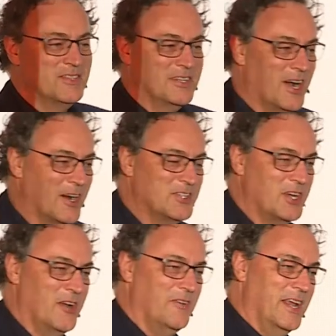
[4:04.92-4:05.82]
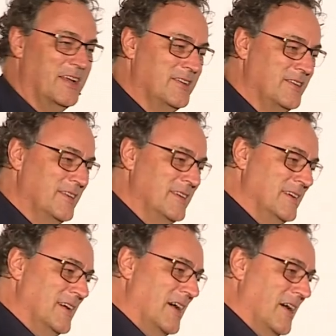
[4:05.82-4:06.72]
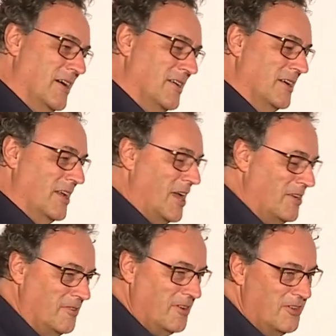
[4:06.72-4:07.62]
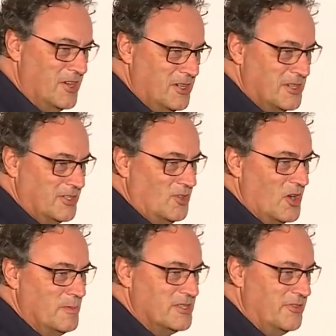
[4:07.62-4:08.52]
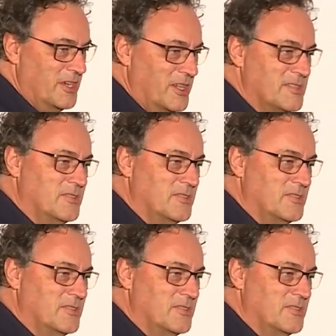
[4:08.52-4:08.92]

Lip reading: Car sharing, electric vehicles, autonomous vehicles.